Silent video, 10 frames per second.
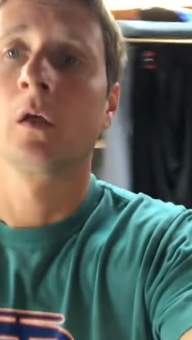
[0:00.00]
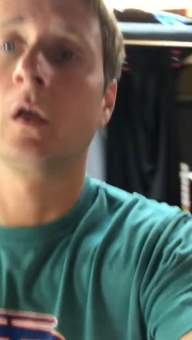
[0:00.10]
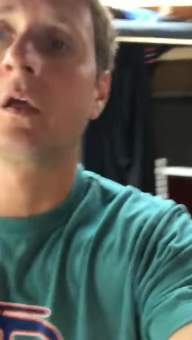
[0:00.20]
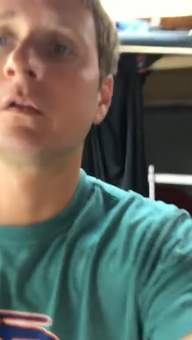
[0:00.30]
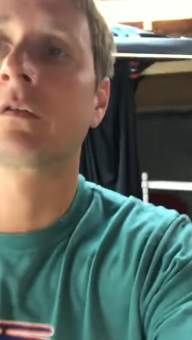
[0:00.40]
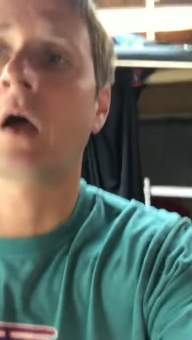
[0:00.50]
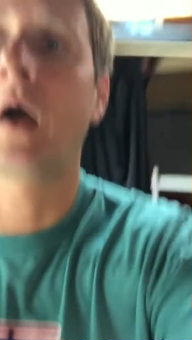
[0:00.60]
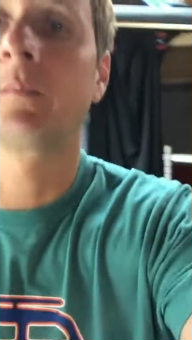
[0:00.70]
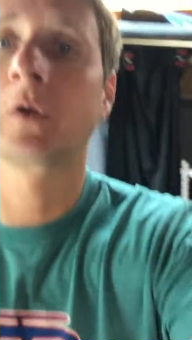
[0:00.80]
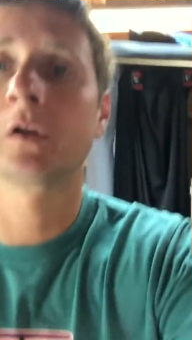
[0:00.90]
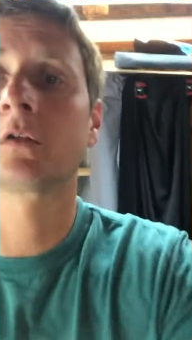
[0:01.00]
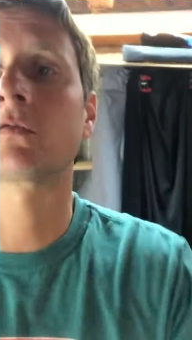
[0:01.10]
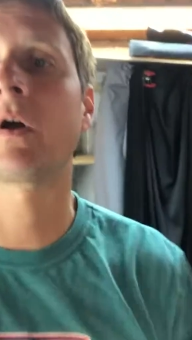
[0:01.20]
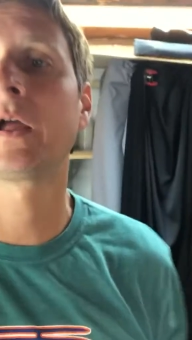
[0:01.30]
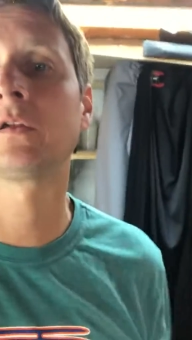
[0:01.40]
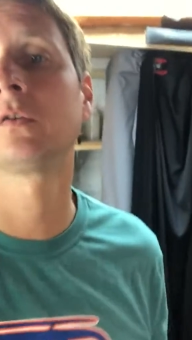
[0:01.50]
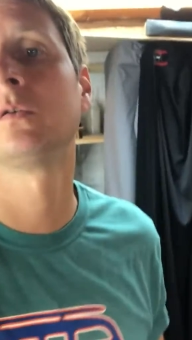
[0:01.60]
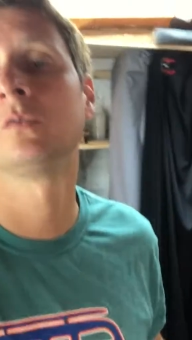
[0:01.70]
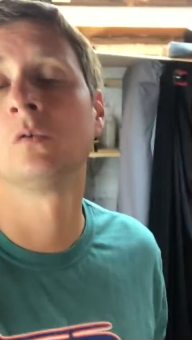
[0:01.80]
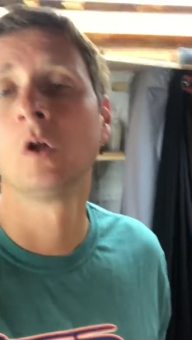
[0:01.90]
is I'm going to try
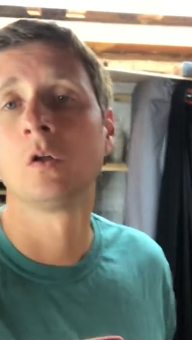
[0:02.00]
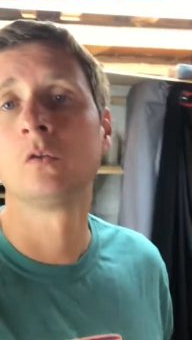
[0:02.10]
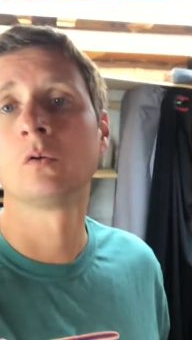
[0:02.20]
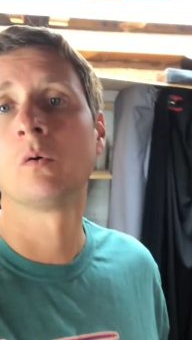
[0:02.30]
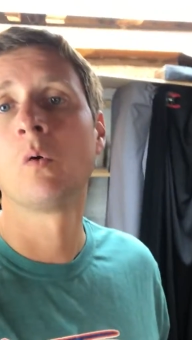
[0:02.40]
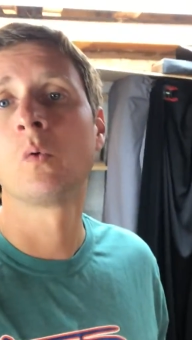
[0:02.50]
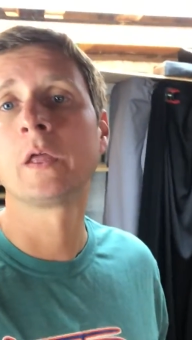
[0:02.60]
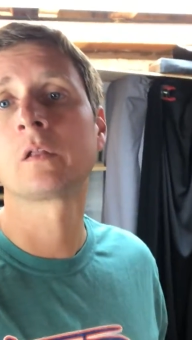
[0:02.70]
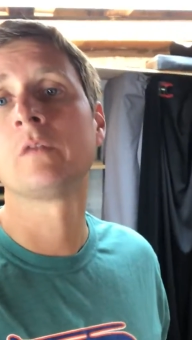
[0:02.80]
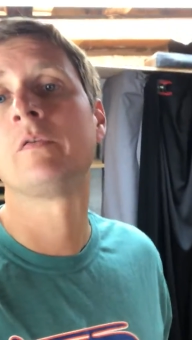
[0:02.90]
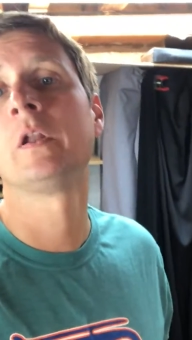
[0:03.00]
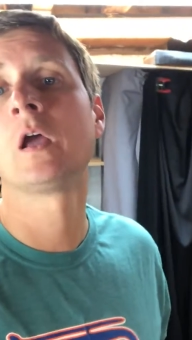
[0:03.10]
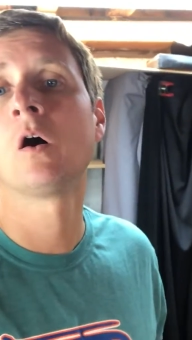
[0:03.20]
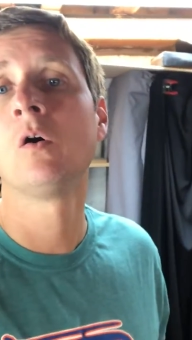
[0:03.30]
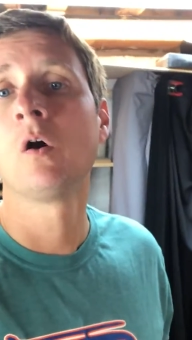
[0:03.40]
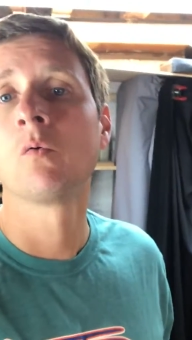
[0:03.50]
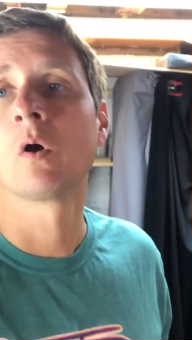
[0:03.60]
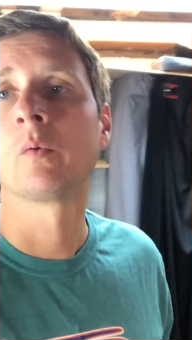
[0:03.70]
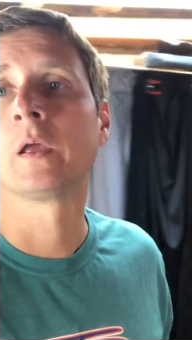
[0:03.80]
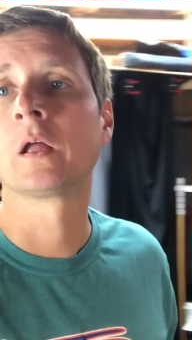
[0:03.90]
to do a weekly video
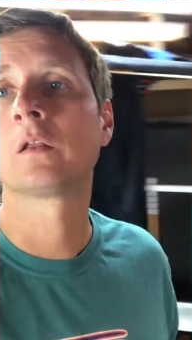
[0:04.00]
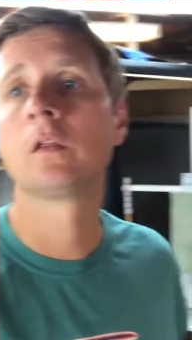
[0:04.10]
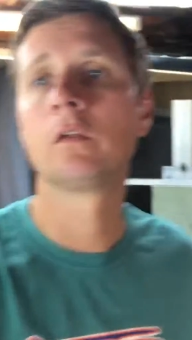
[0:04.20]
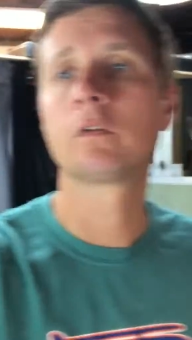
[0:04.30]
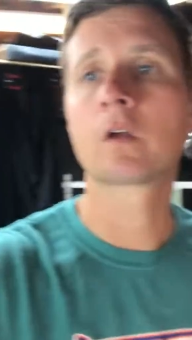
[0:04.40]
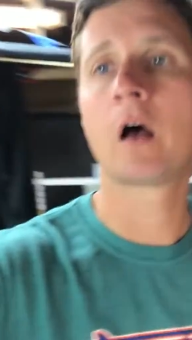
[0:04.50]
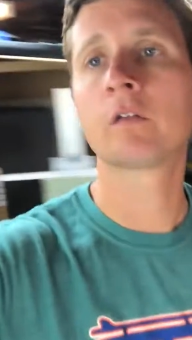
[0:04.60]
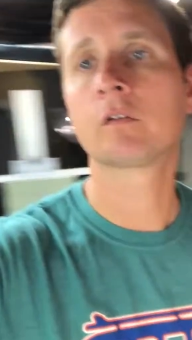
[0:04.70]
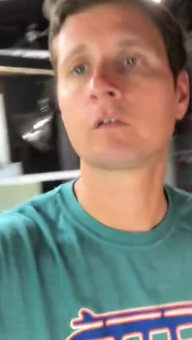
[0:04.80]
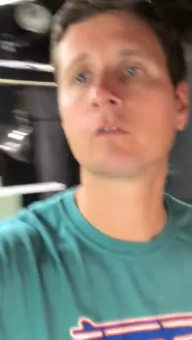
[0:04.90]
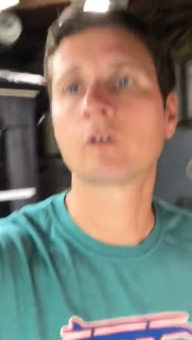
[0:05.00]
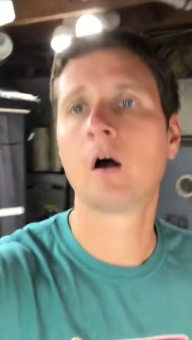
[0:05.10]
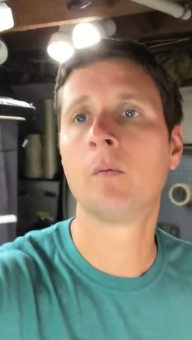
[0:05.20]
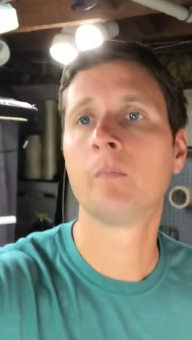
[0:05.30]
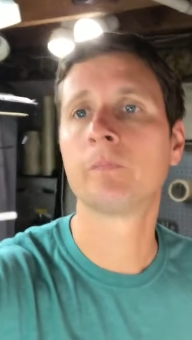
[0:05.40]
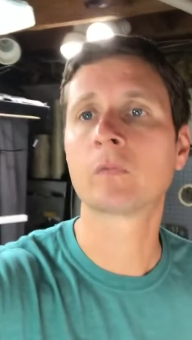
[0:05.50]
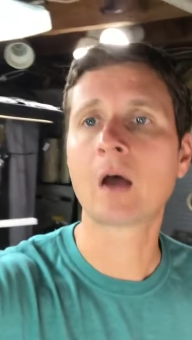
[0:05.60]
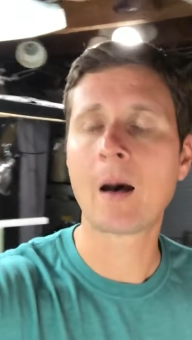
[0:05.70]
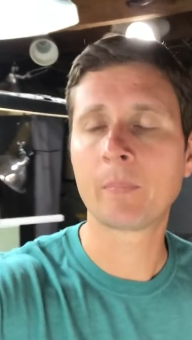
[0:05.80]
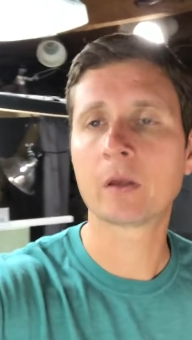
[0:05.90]
where we get to discuss some
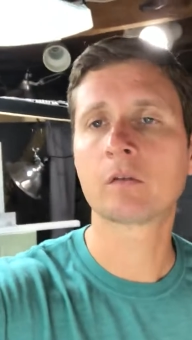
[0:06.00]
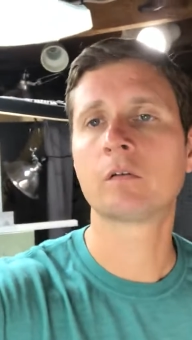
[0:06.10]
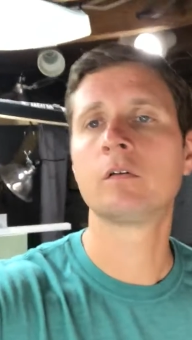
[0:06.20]
topics.